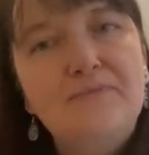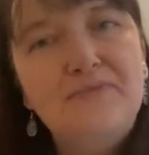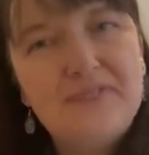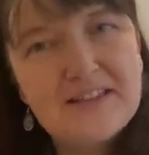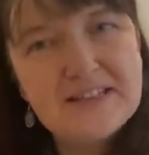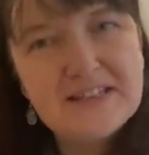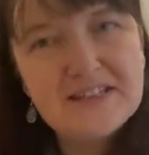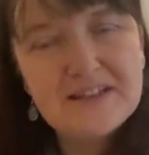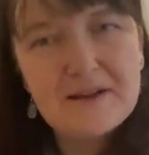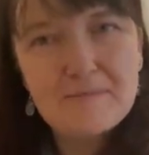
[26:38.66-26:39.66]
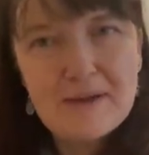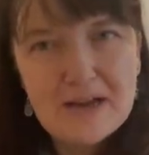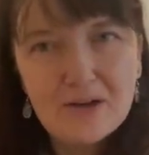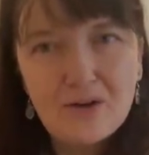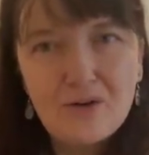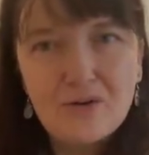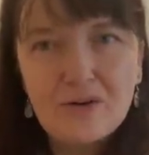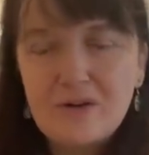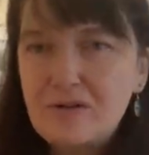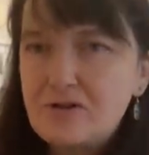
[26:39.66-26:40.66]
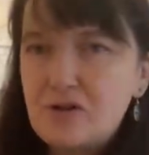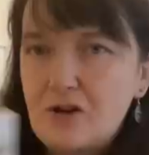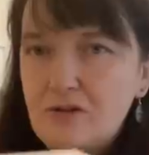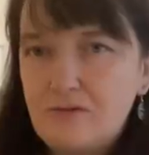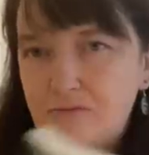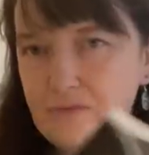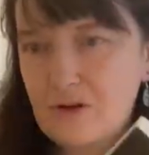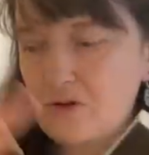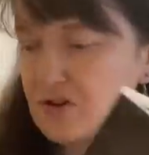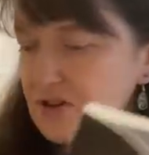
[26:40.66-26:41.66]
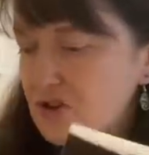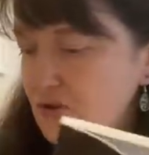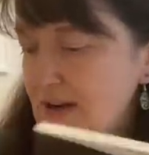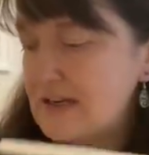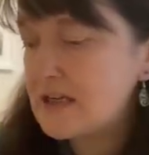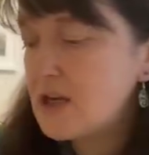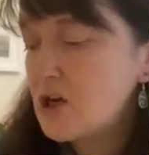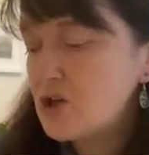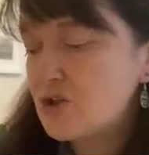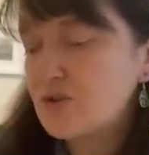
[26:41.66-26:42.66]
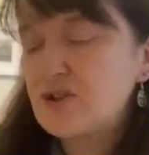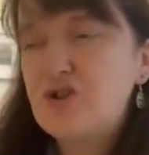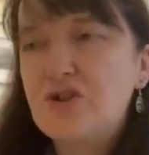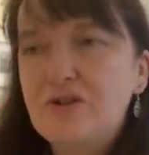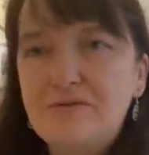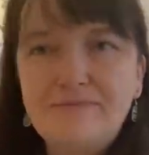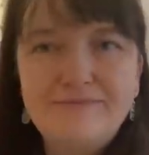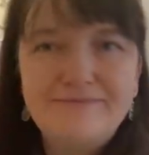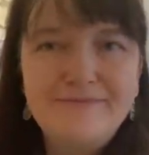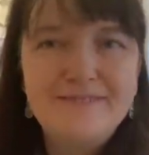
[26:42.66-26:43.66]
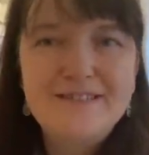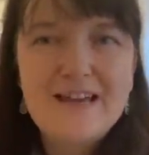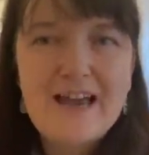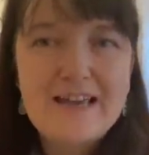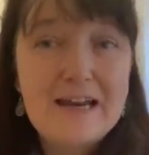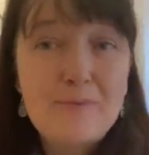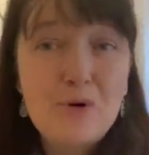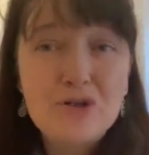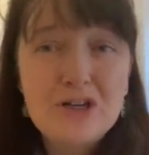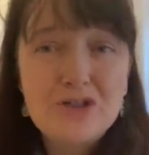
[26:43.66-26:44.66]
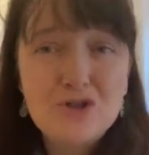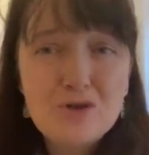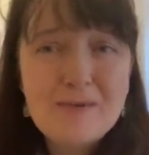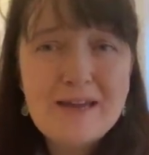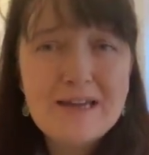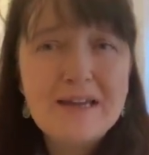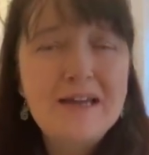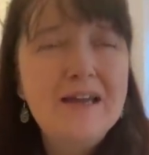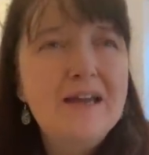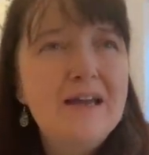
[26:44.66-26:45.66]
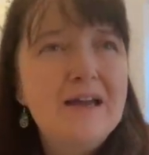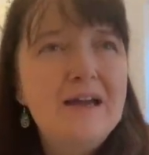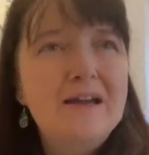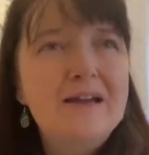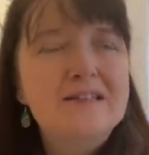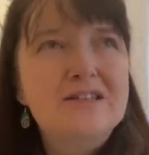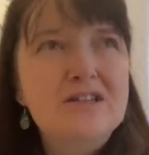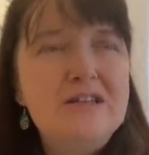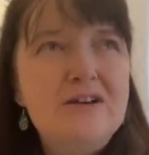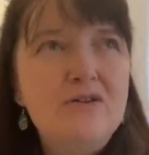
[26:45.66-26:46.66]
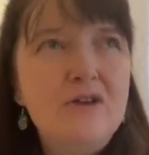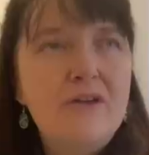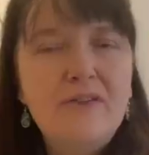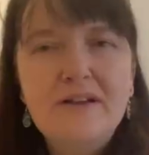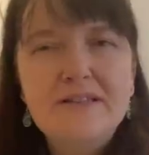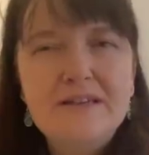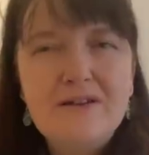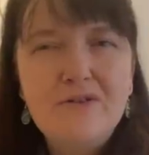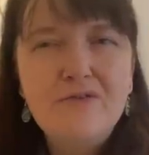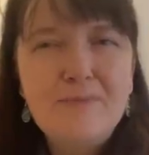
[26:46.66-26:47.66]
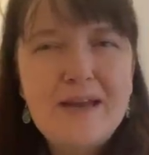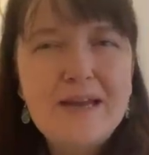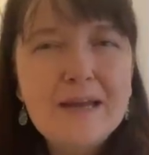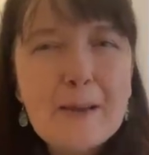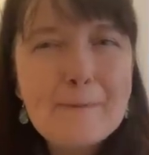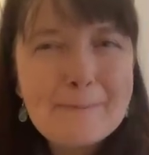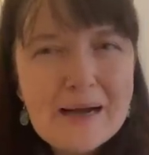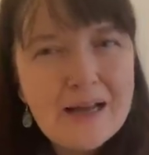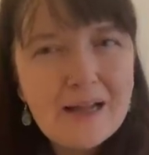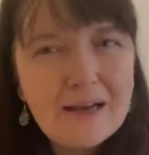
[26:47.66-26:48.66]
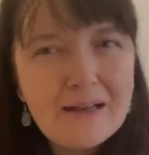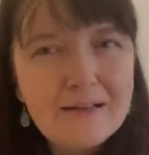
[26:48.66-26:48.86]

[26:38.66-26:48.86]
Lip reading: this make along down across the screen so that you can tag any project you make. I think it's the year of making Mal,